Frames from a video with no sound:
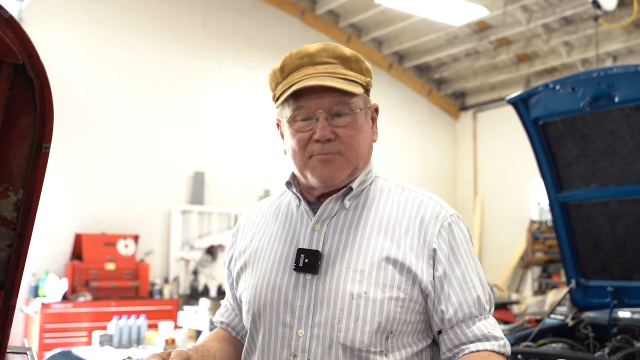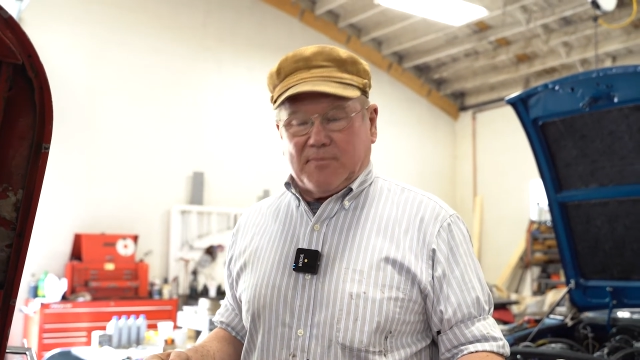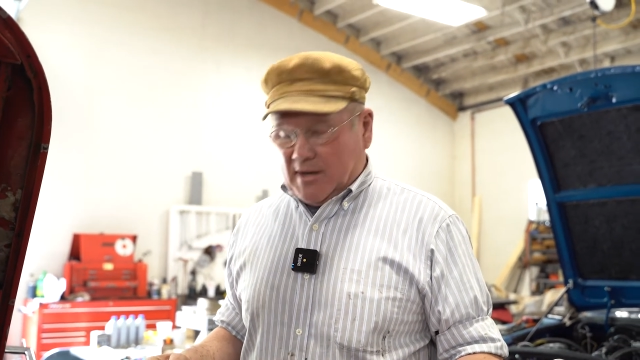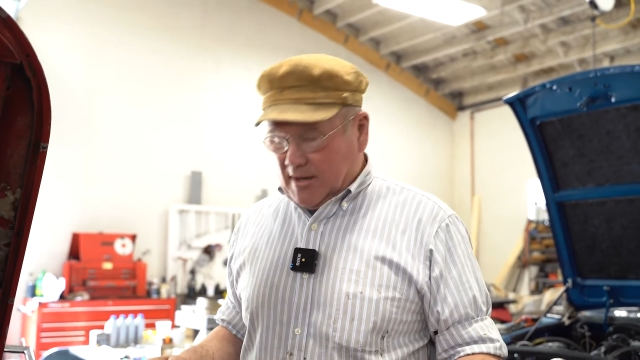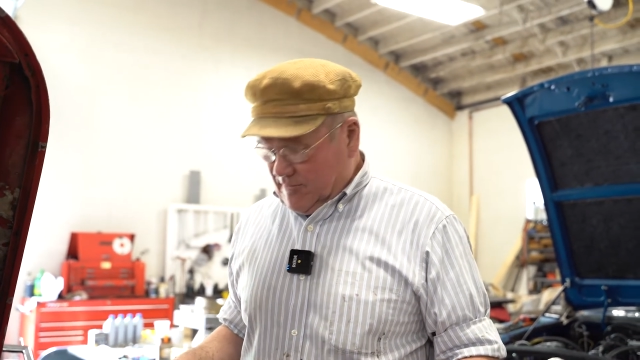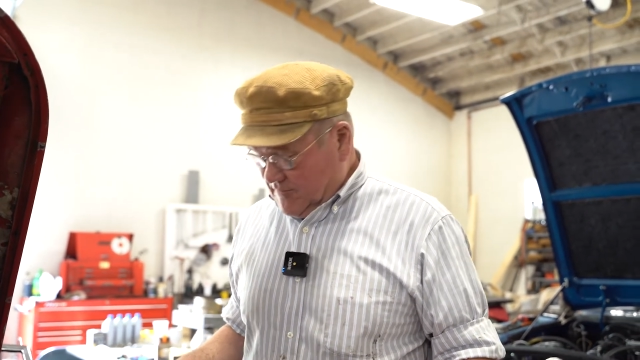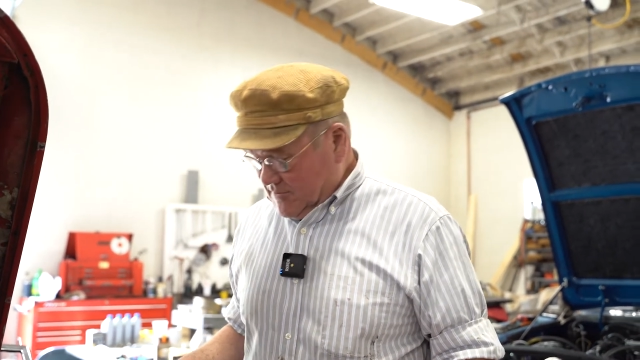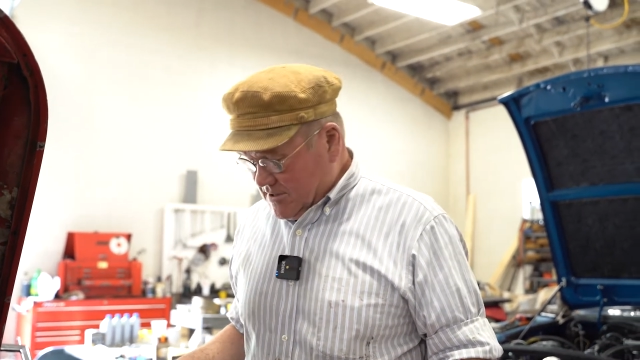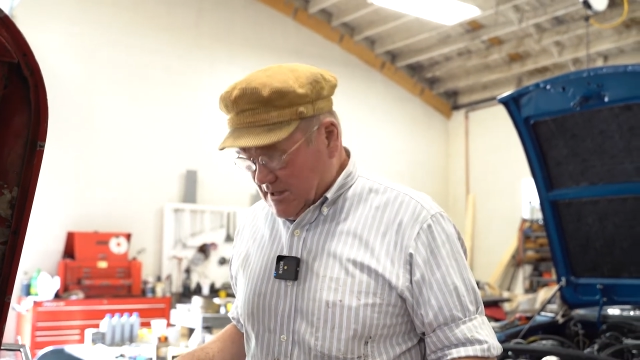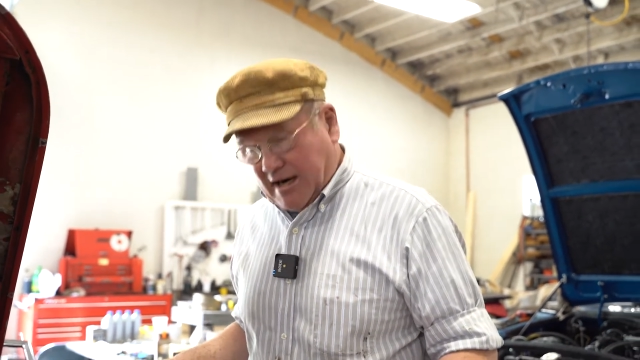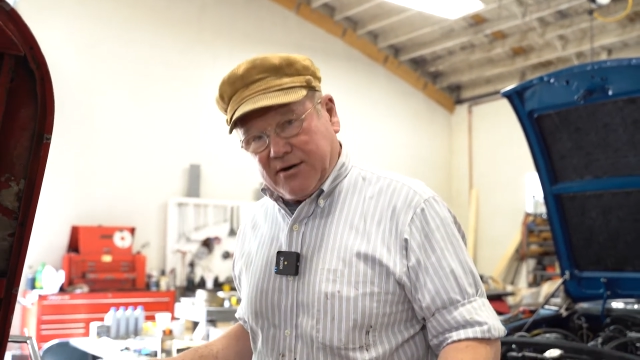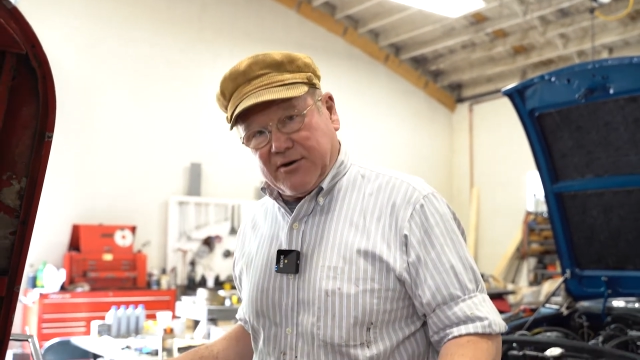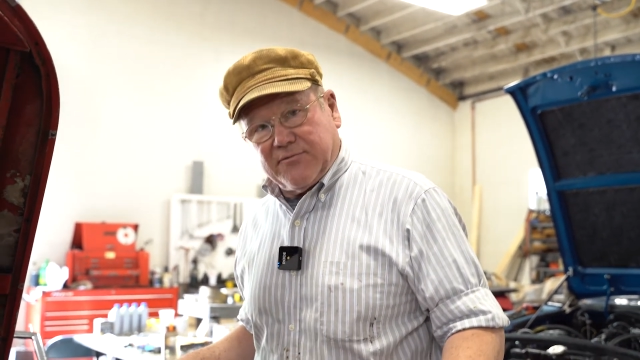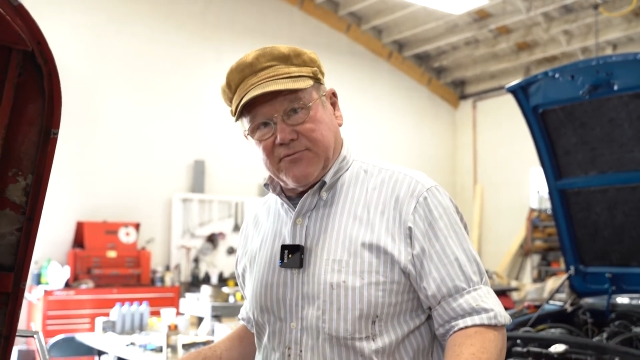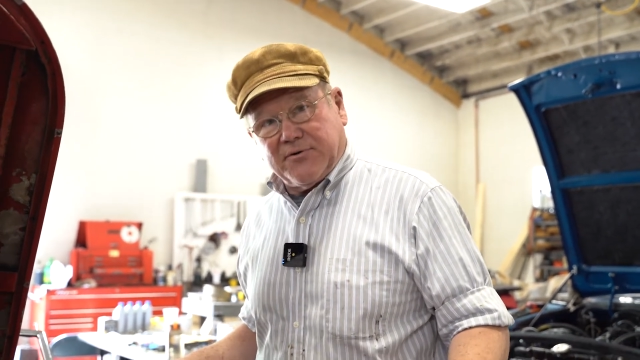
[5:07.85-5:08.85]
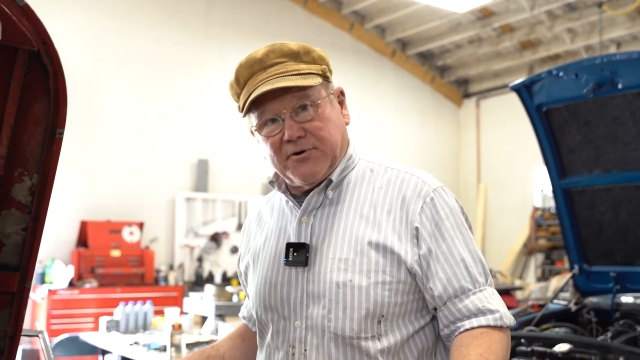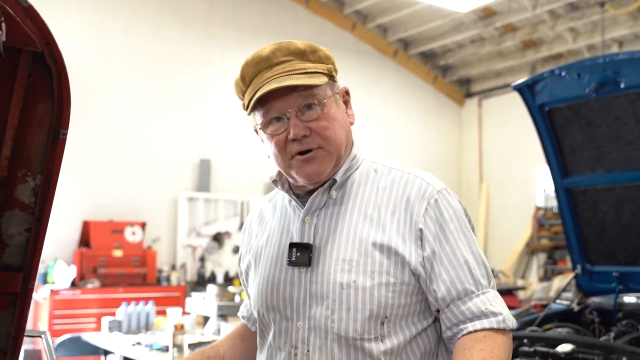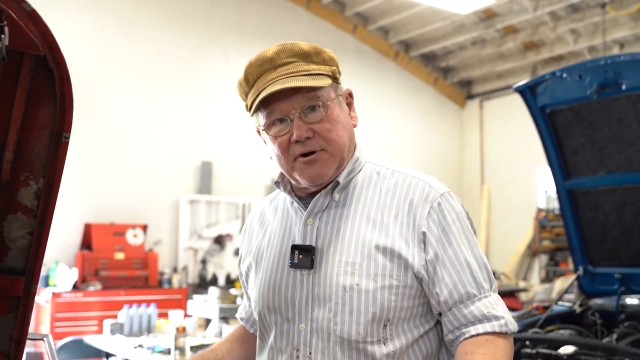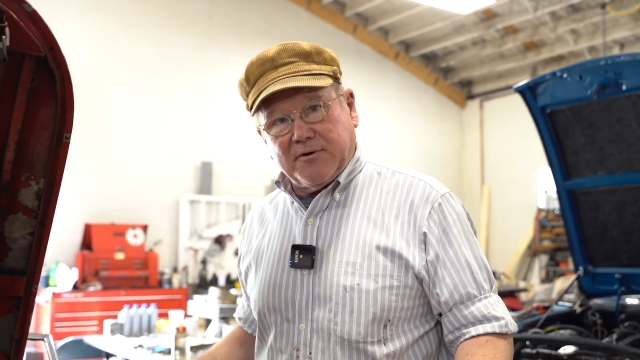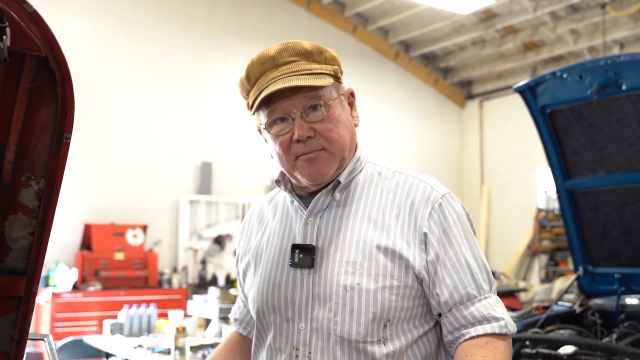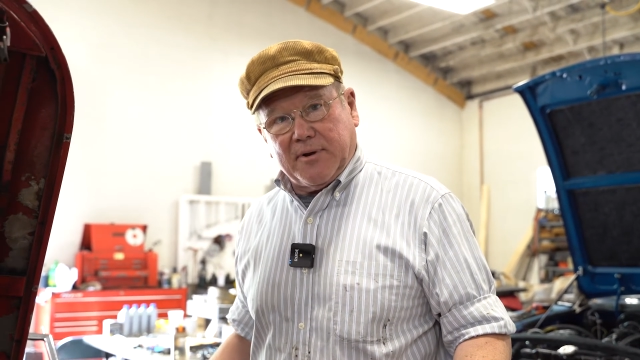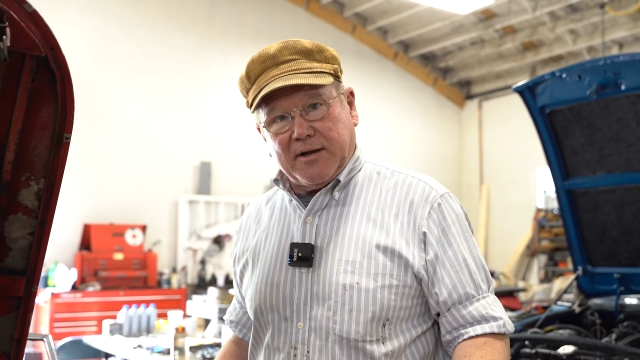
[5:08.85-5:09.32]
my photographer
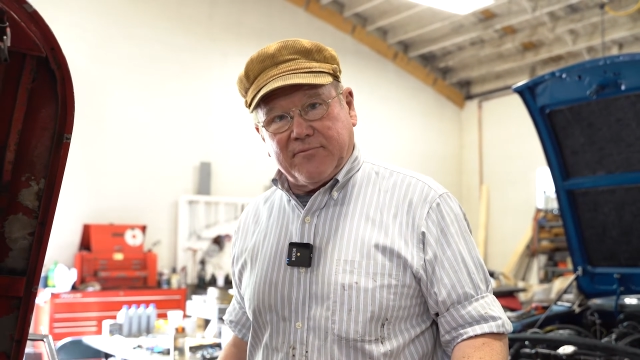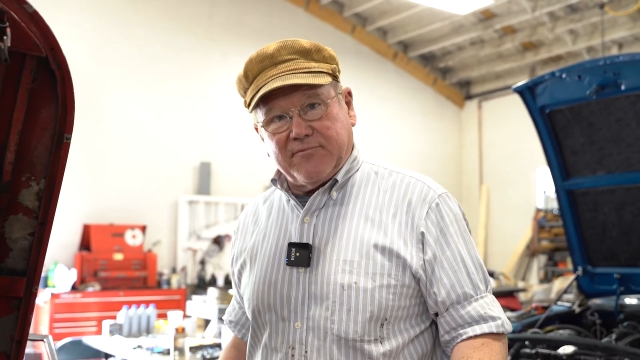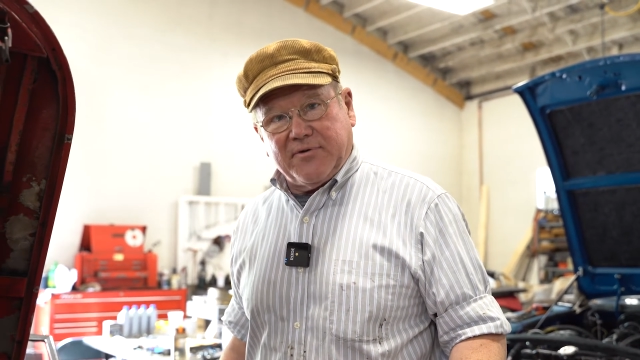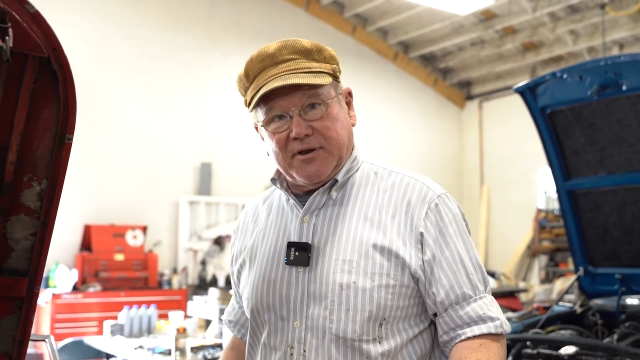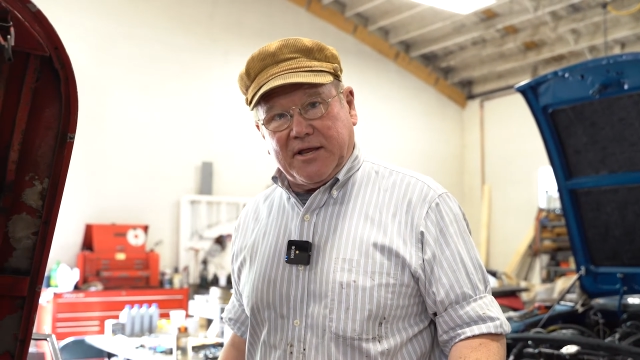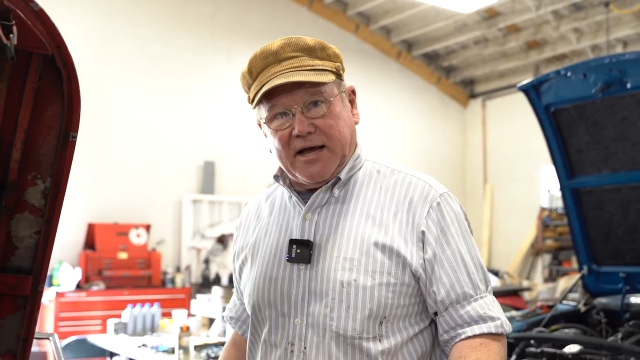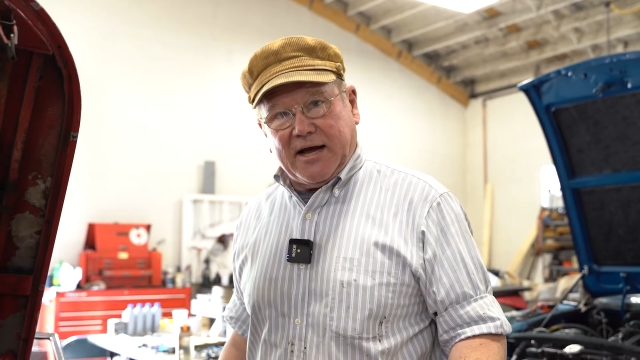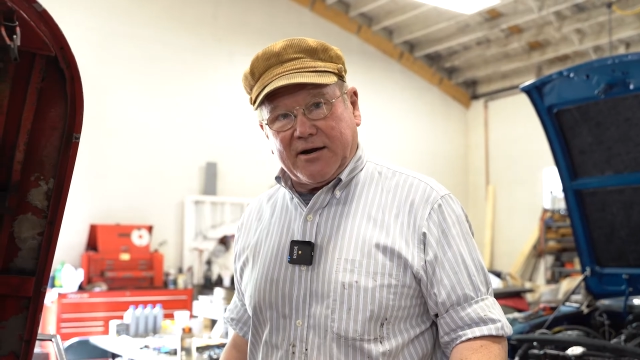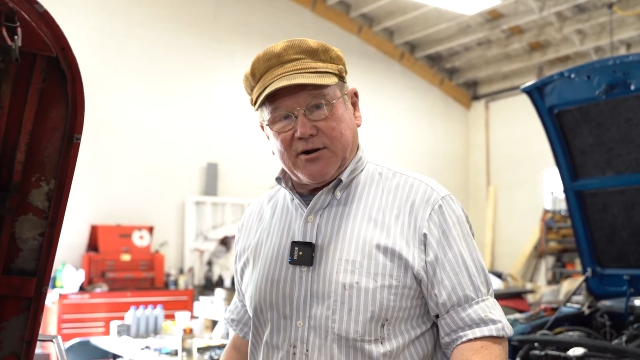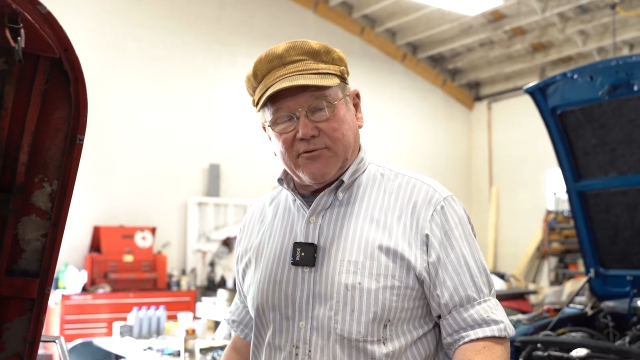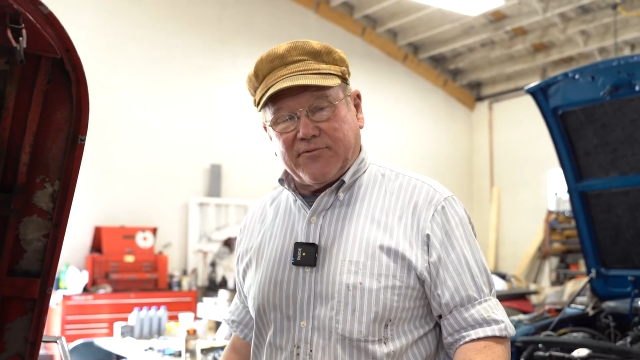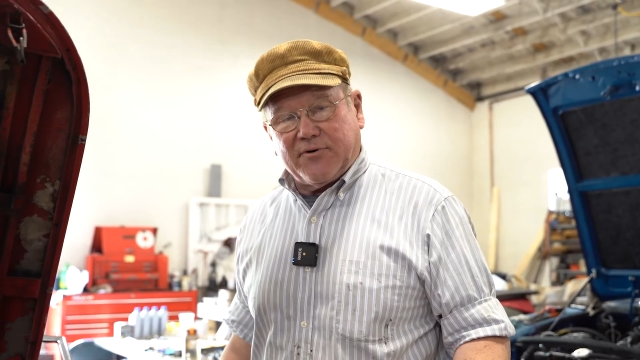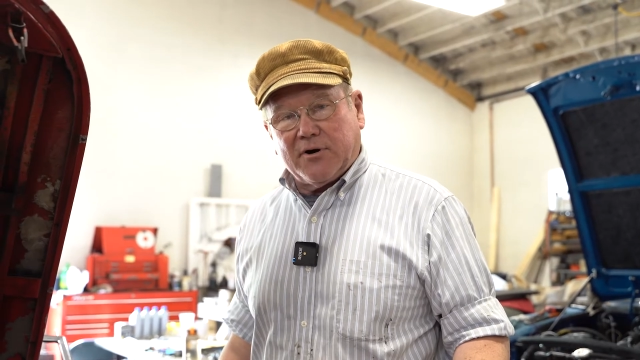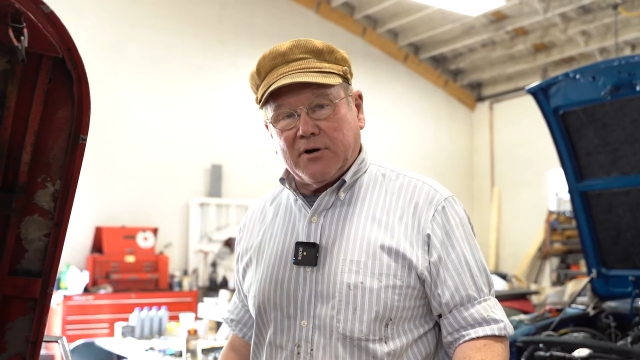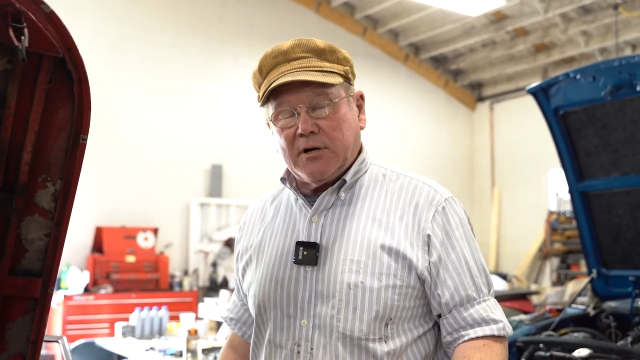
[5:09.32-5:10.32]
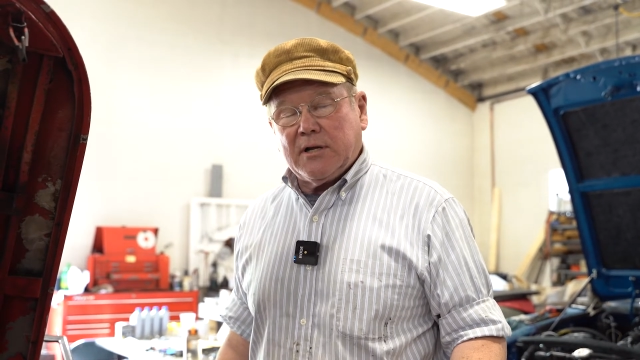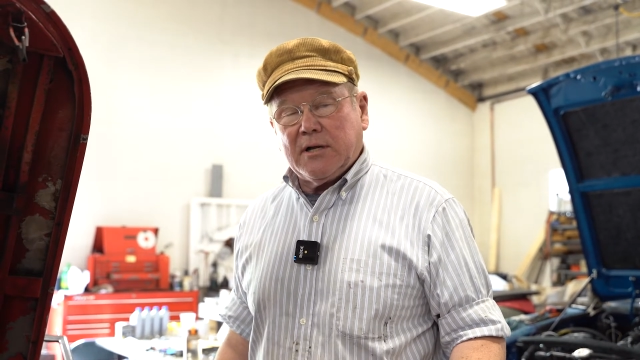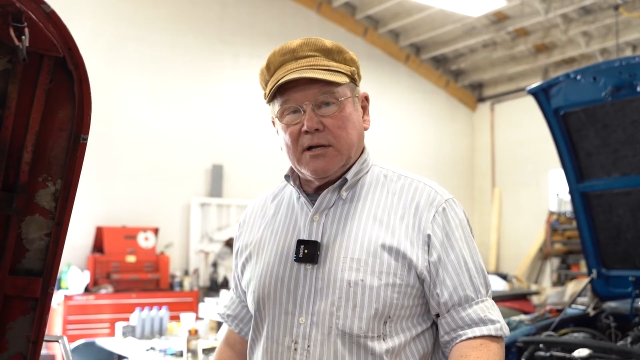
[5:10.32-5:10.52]
here, my videographer.